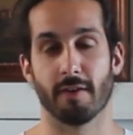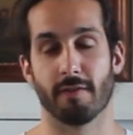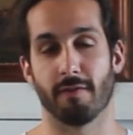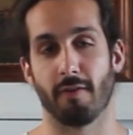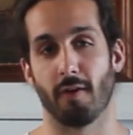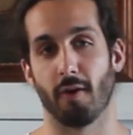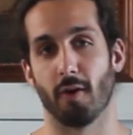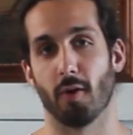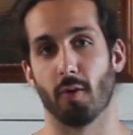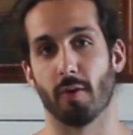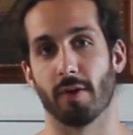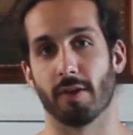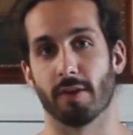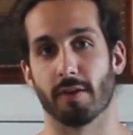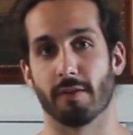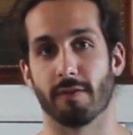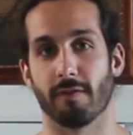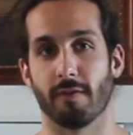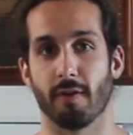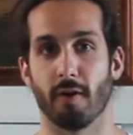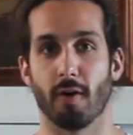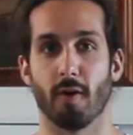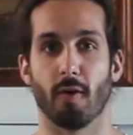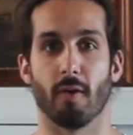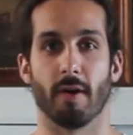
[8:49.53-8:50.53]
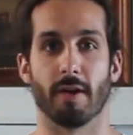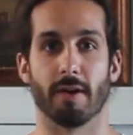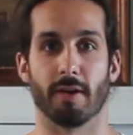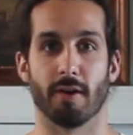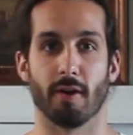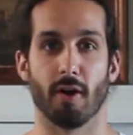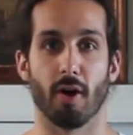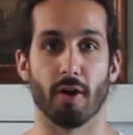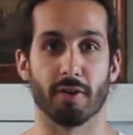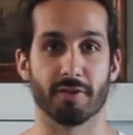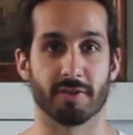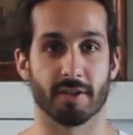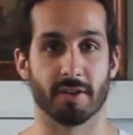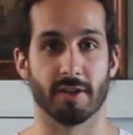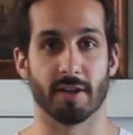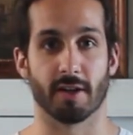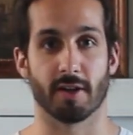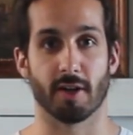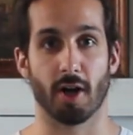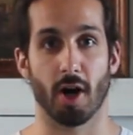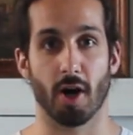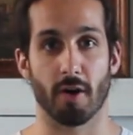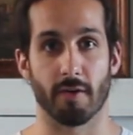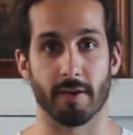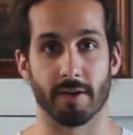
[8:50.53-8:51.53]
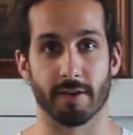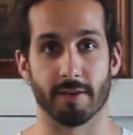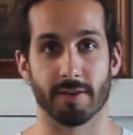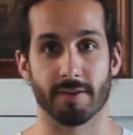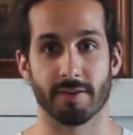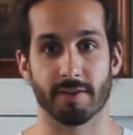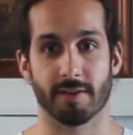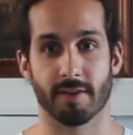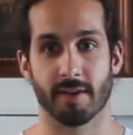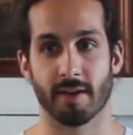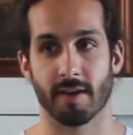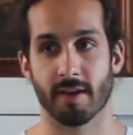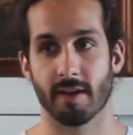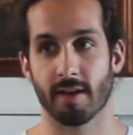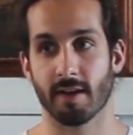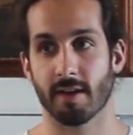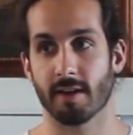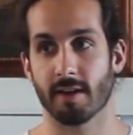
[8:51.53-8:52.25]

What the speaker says: following the flow and lost in the currents,